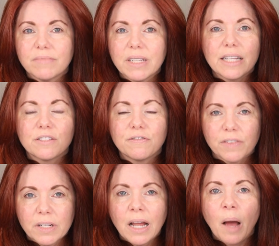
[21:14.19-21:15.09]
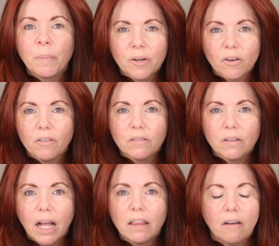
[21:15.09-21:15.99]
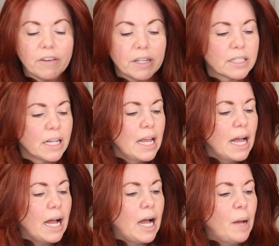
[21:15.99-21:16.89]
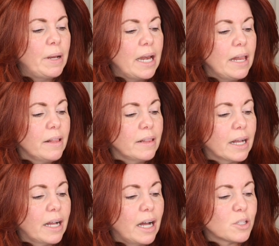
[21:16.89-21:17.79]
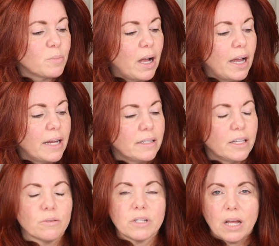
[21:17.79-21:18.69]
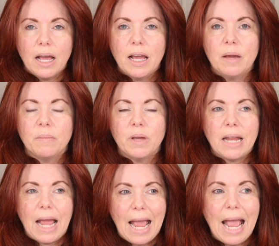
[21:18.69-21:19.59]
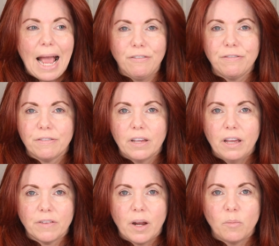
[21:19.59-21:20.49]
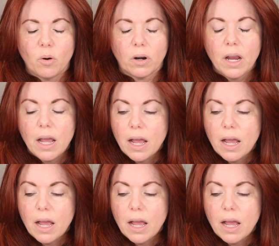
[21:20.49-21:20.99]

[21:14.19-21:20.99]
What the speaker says: it's phenomenal. I love it. And anything that cuts my, you know, time in half, if not more,